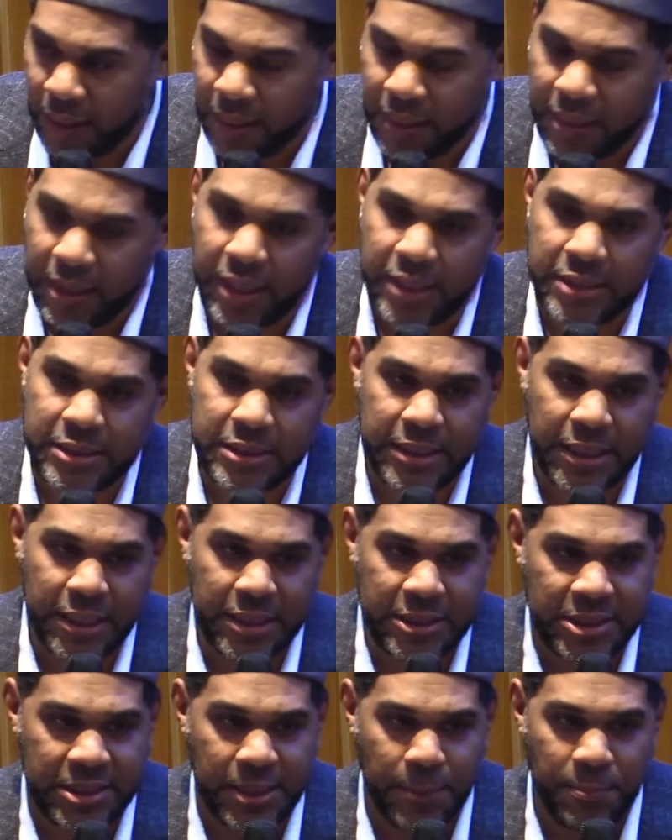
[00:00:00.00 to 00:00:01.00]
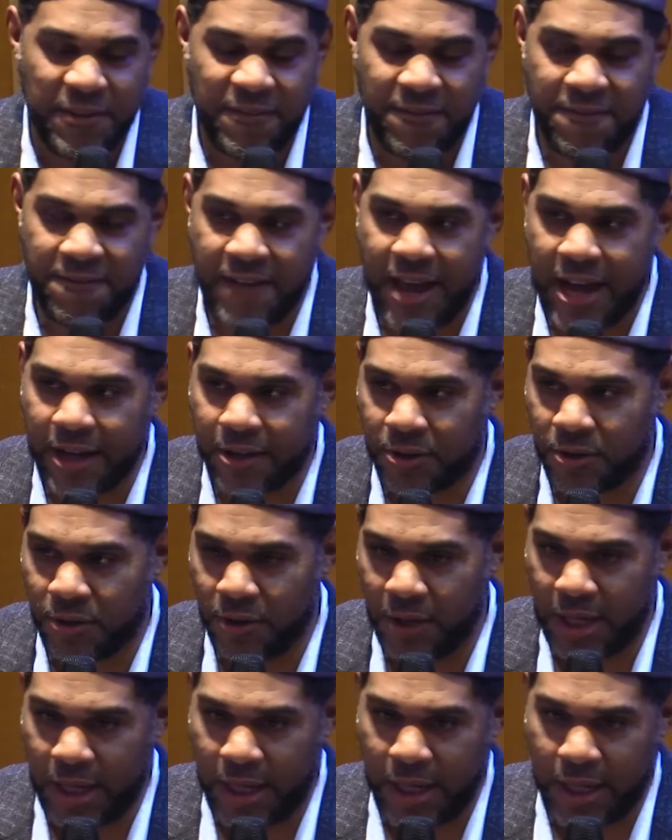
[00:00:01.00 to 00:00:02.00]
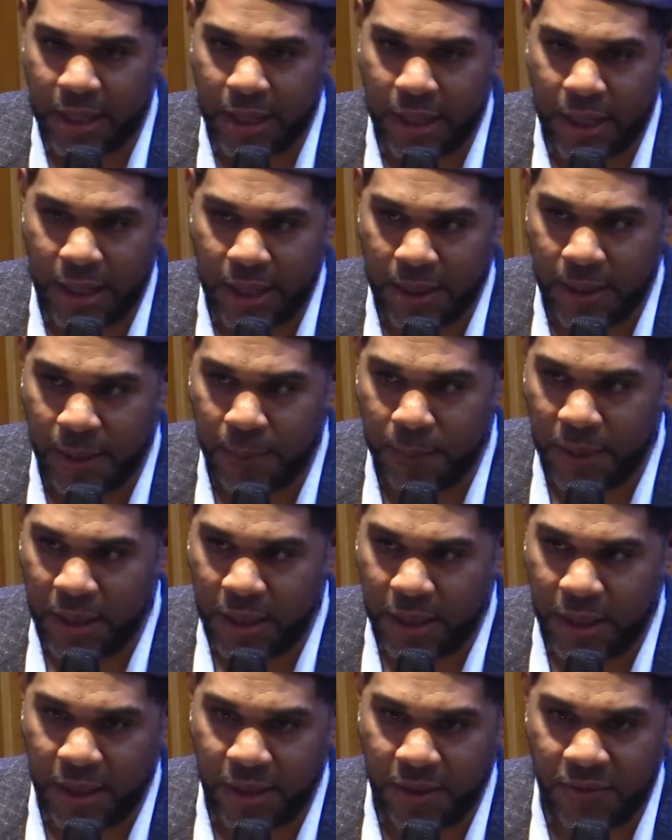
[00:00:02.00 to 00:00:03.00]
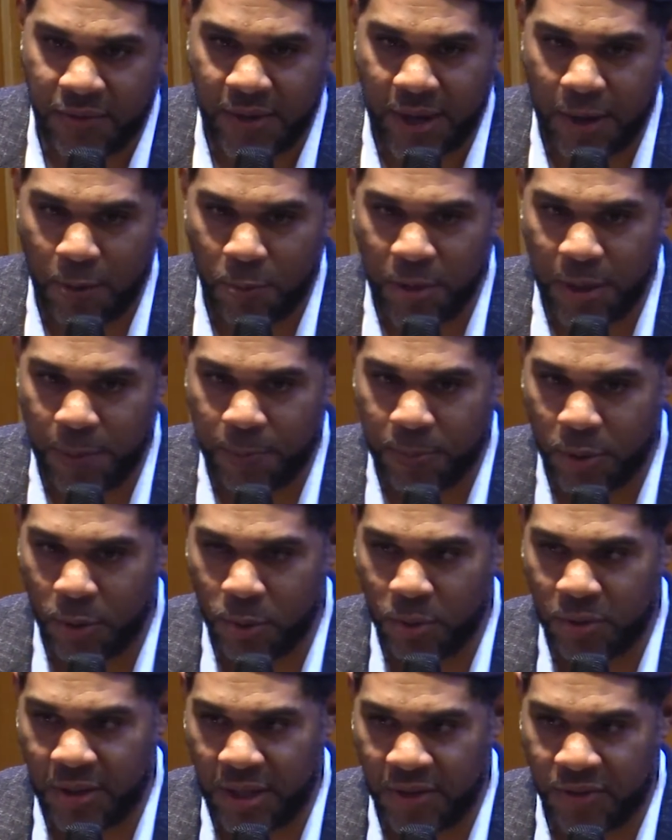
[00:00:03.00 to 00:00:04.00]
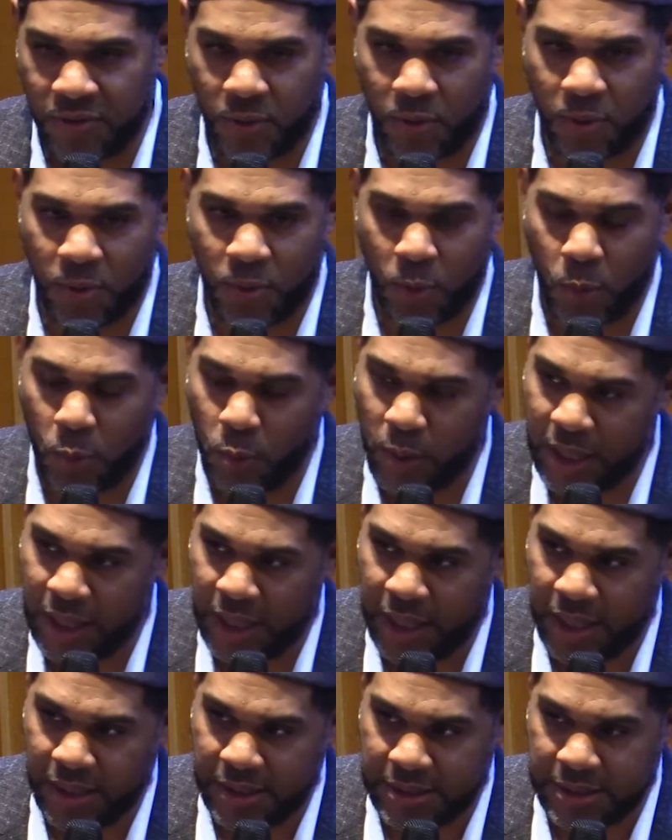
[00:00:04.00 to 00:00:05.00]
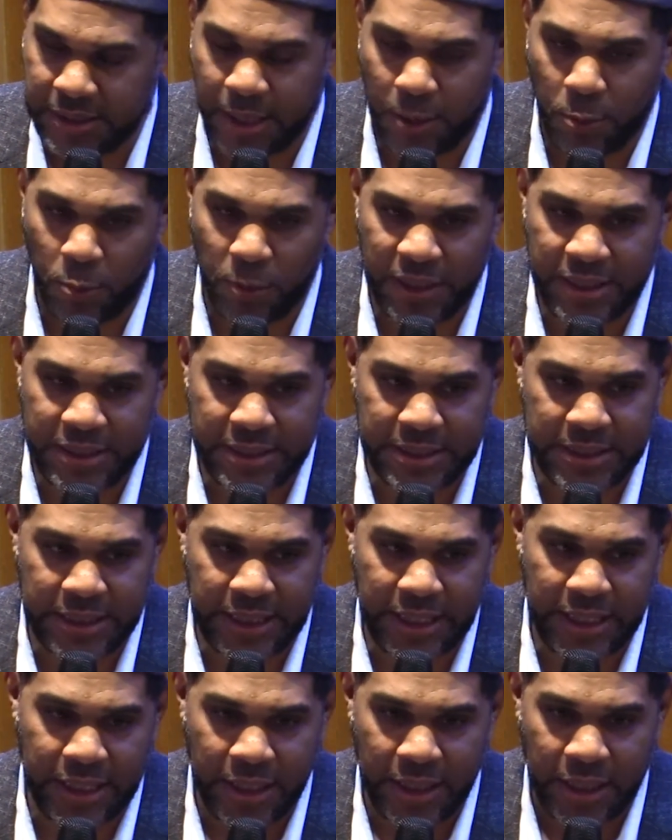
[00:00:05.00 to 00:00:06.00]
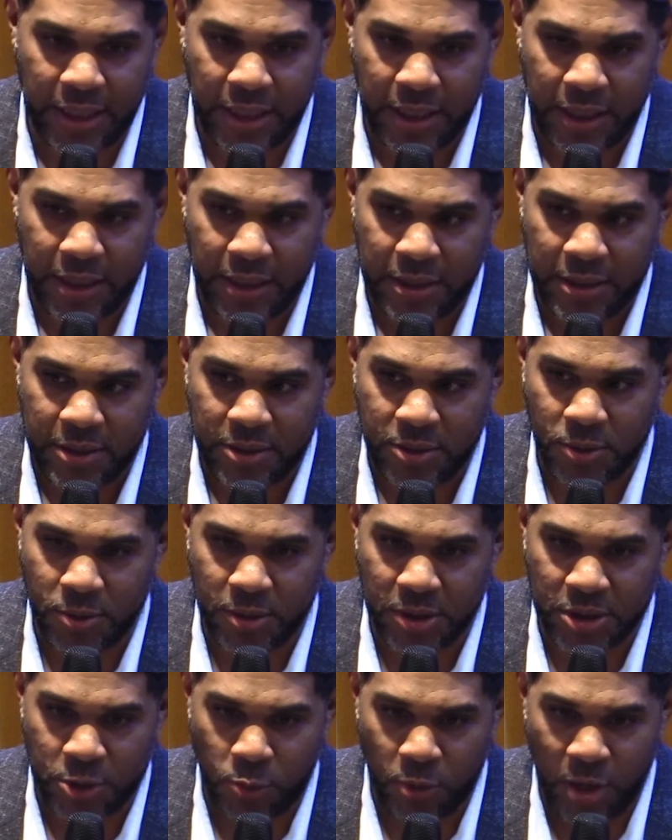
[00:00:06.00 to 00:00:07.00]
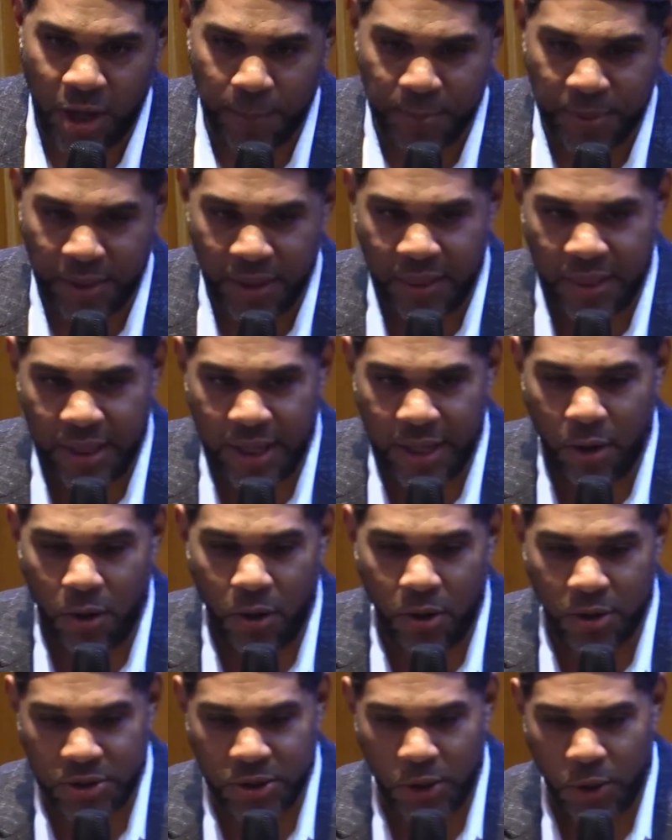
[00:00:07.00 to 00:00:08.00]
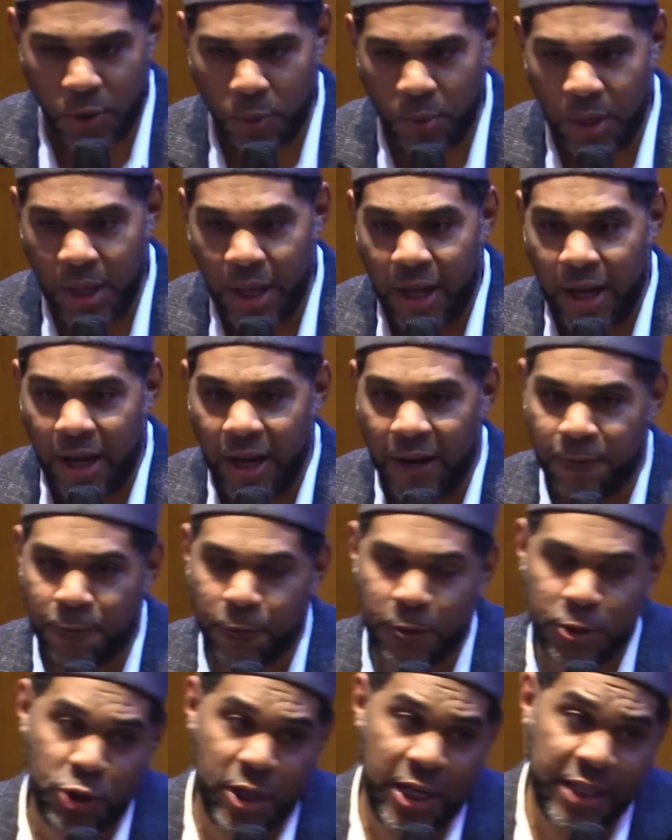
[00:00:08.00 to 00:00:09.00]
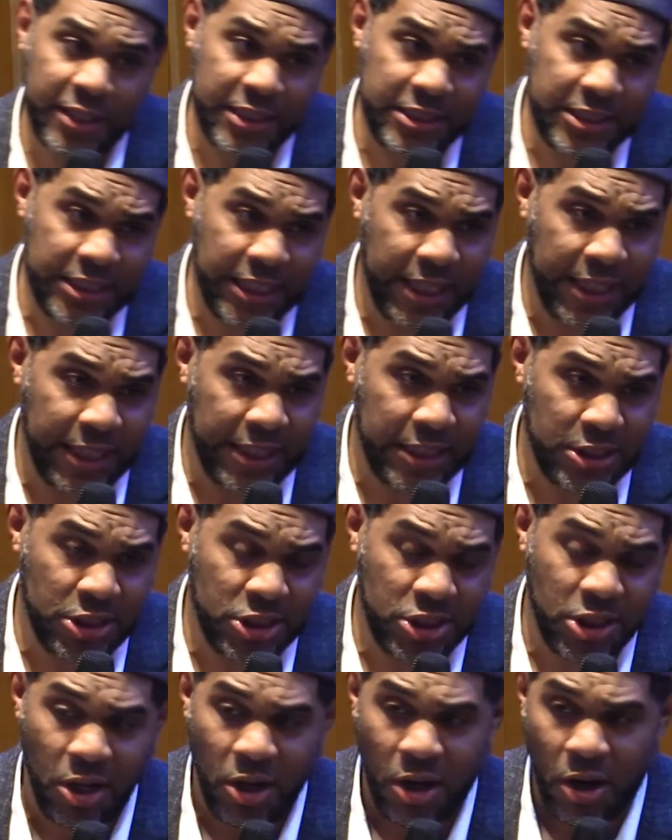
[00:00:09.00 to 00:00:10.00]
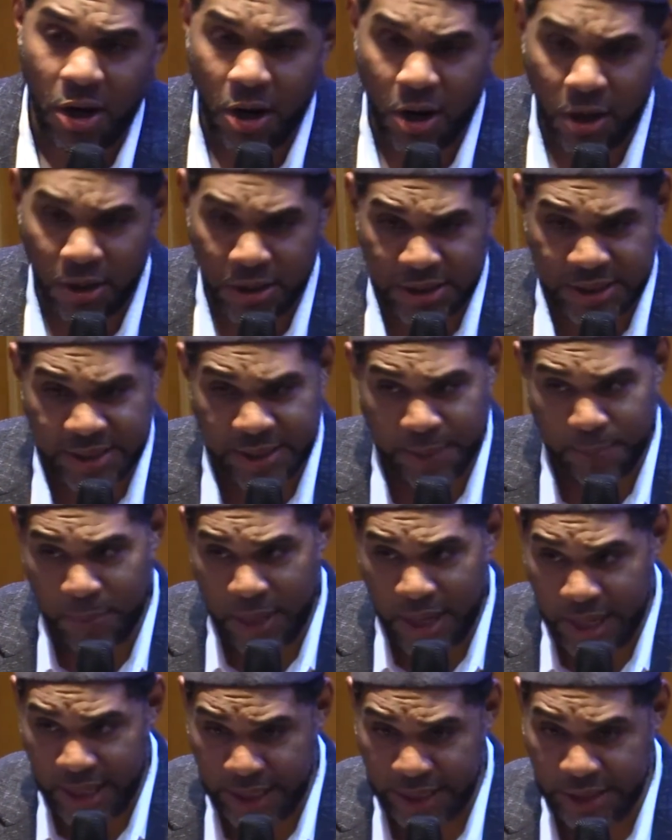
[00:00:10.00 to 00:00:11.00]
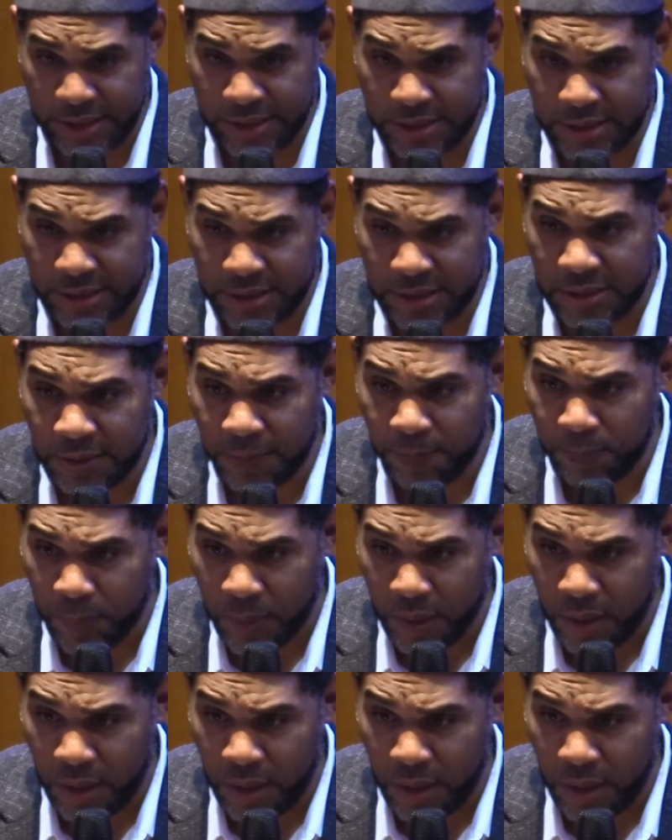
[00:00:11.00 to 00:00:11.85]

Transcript: These things should be factored in the means that we protest or the ways that we seek to disrupt. Then also, if we're trying to change hearts and minds